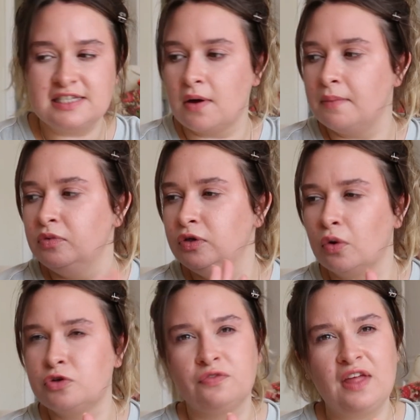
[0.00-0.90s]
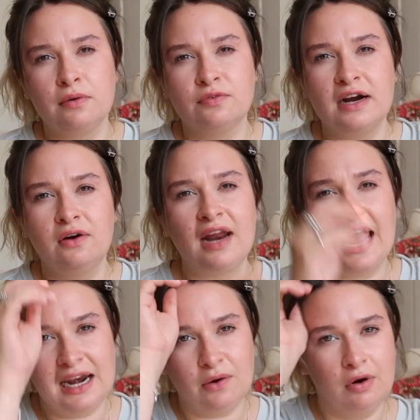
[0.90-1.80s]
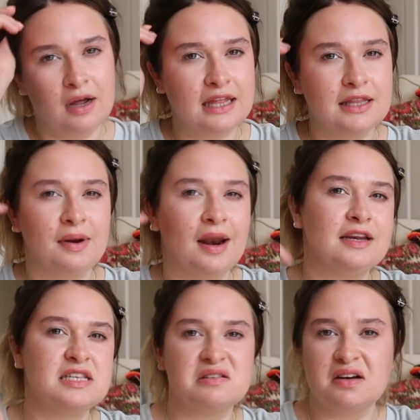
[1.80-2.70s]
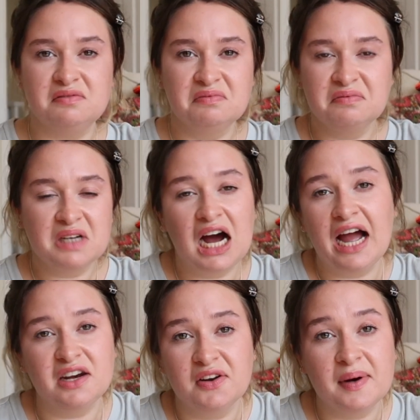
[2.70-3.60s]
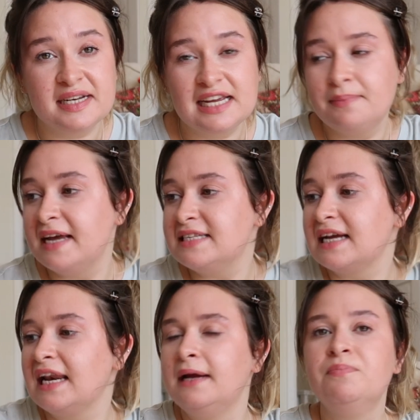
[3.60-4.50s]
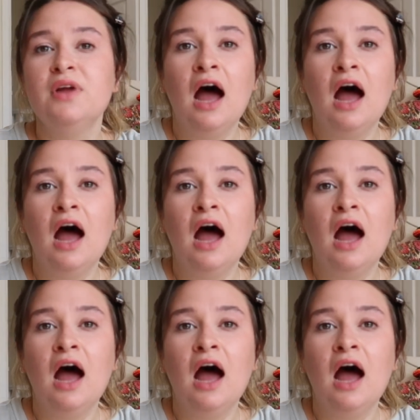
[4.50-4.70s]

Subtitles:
so I'm not sure if they were real, and I had a little look in them and I had no idea basically.